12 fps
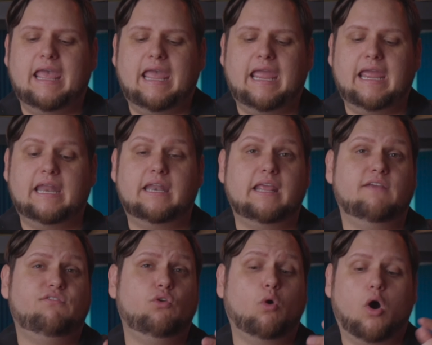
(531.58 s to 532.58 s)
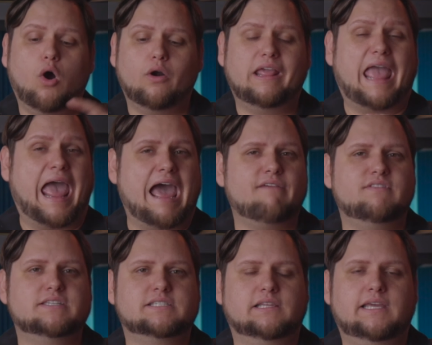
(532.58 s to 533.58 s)
And if you already have
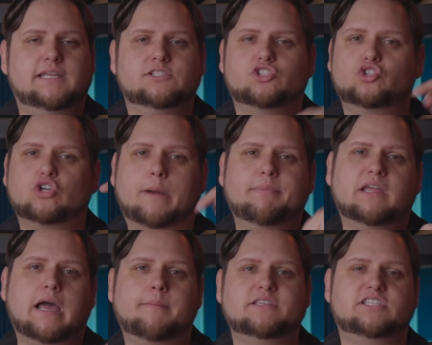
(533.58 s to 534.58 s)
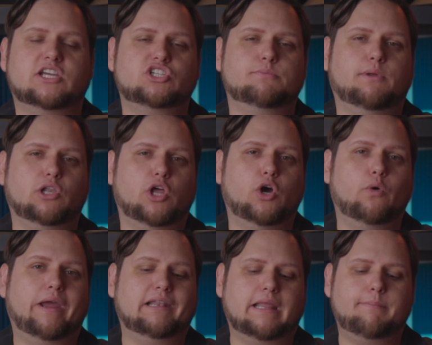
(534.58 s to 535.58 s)
this lens, drop in the comment section
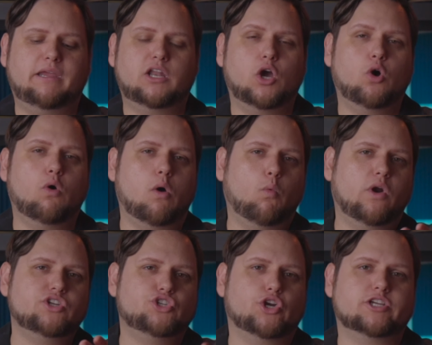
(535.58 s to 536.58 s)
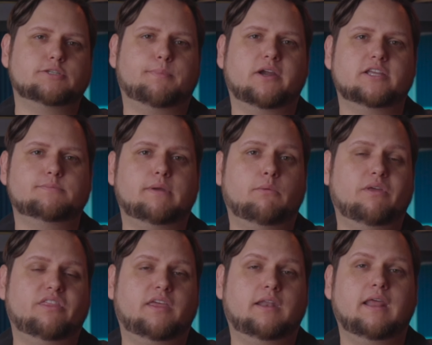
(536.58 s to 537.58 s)
below and let me know, what has your experience been
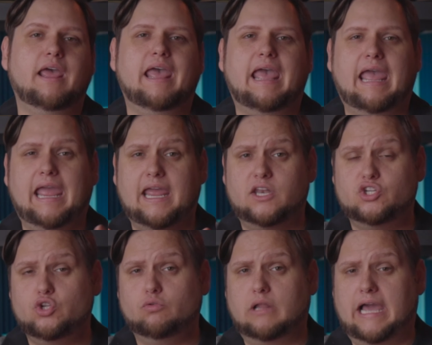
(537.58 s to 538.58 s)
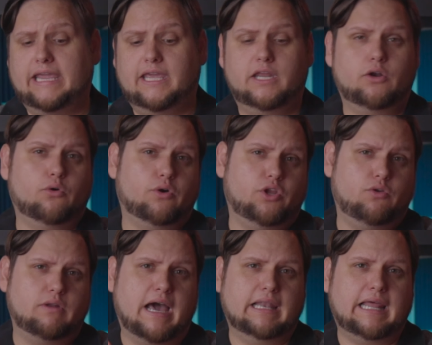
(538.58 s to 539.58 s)
with it? And do you like it or do
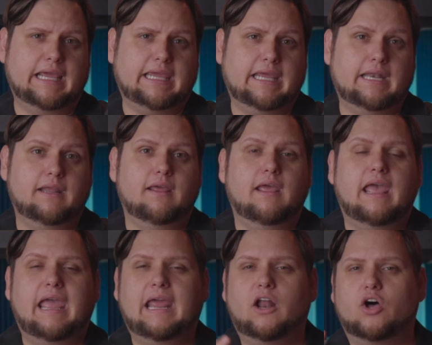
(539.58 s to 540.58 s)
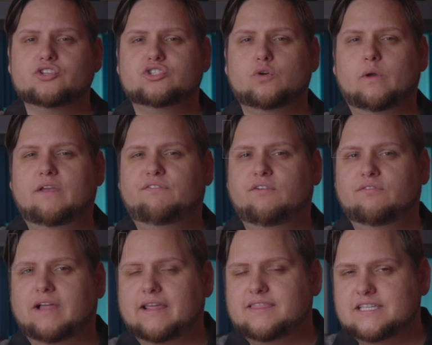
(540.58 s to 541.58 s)
you not like it? And also, if you've
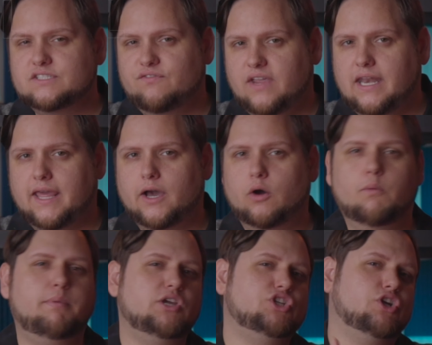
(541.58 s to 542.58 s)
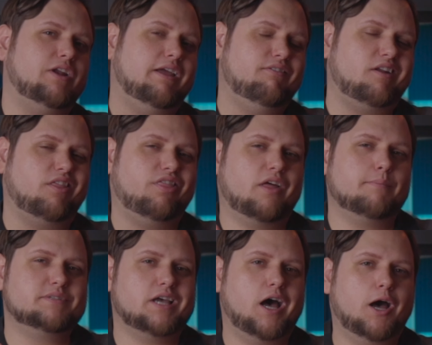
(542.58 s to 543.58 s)
liked this video, be sure to give it a
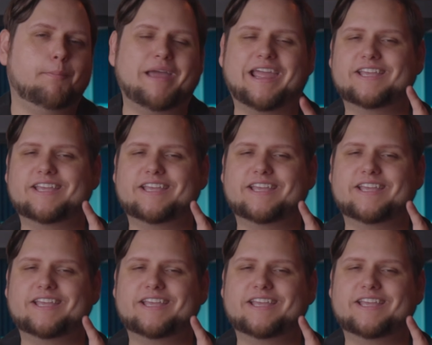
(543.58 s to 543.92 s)
thumbs up and